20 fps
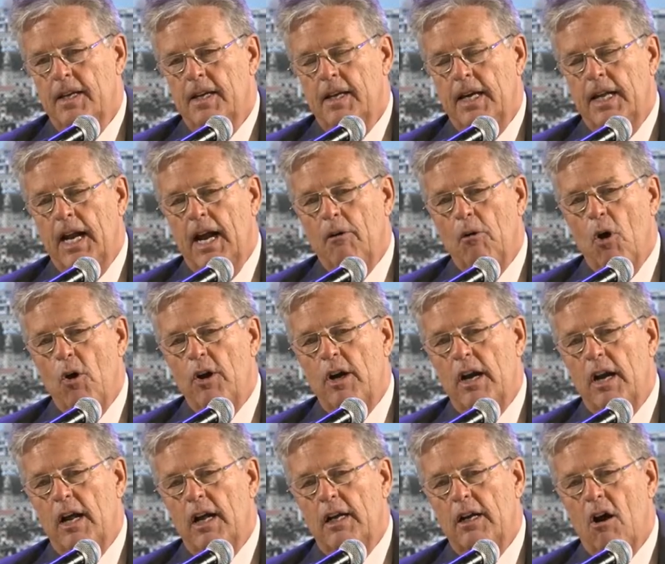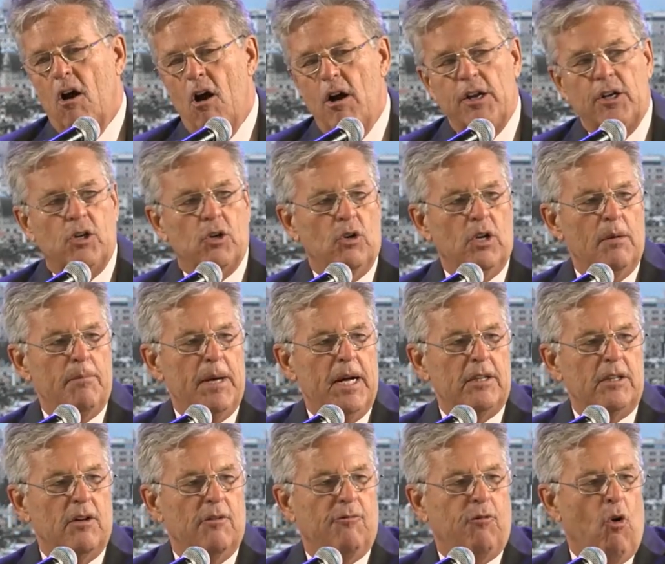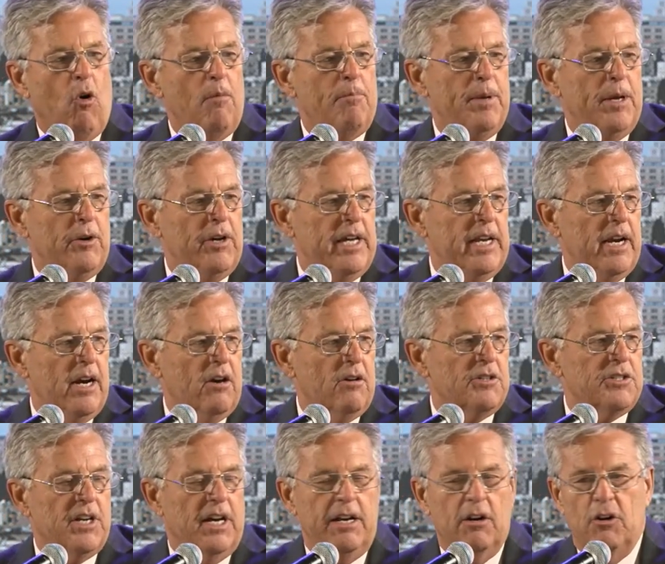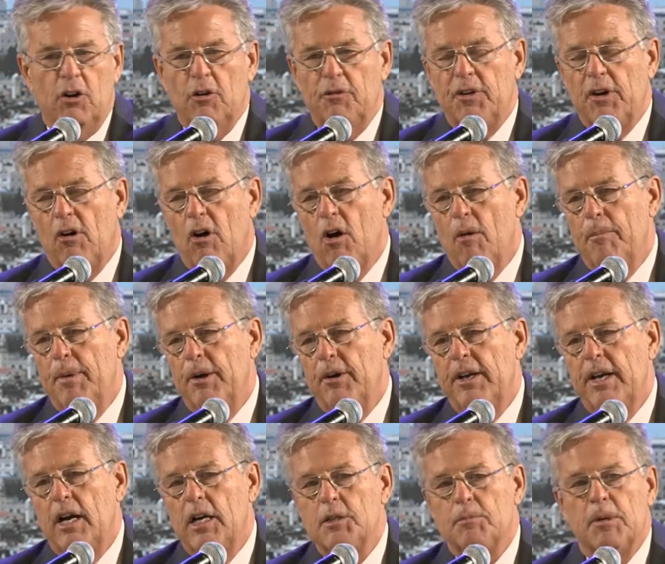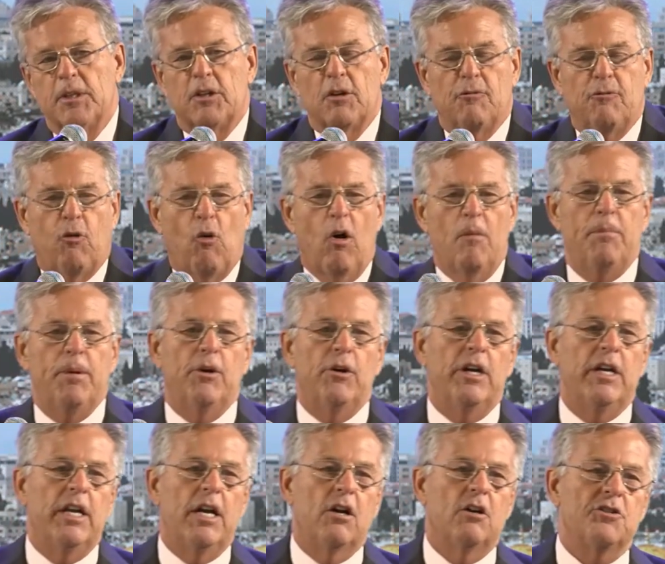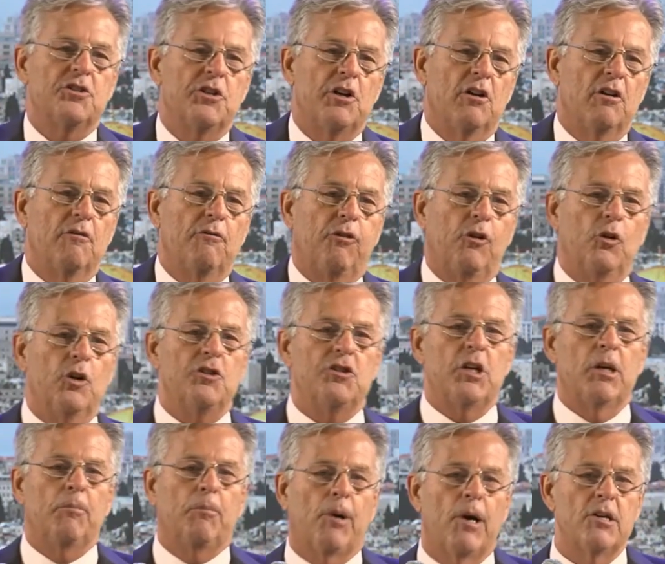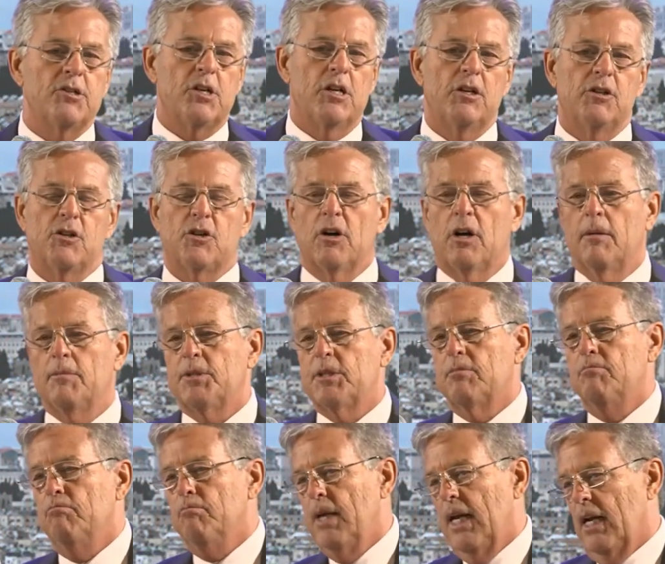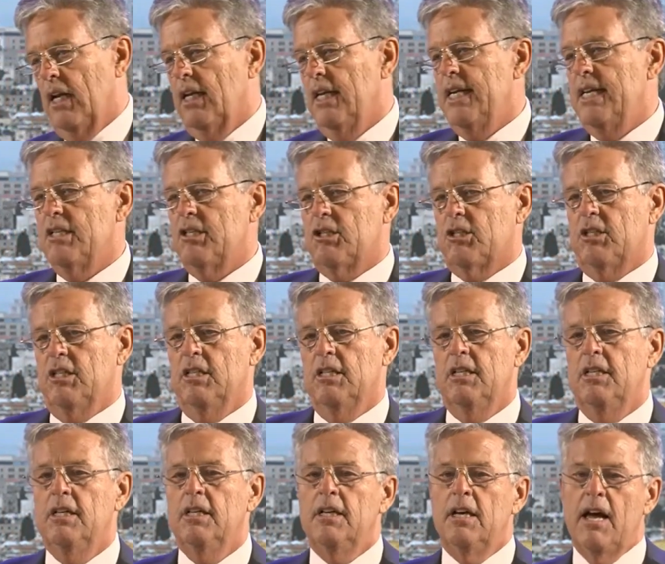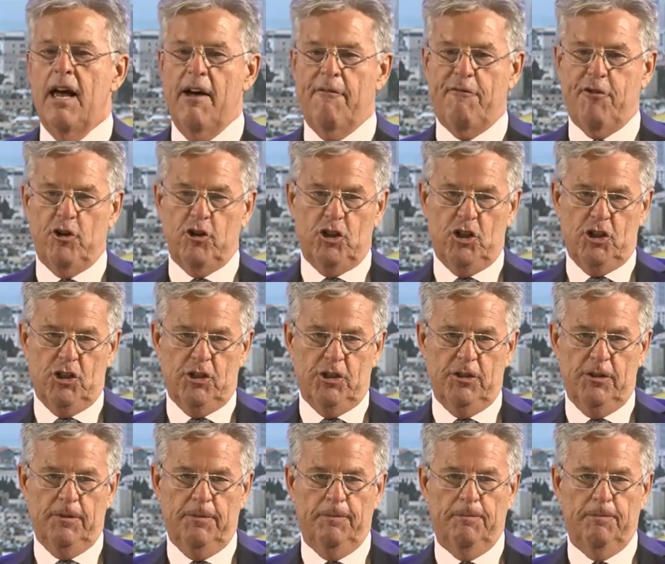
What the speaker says: And I wrote an article about the 4 billionaires, I don't know if they're all billionaires, but the 4 billionaires that are influencing President Trump's Middle East efforts.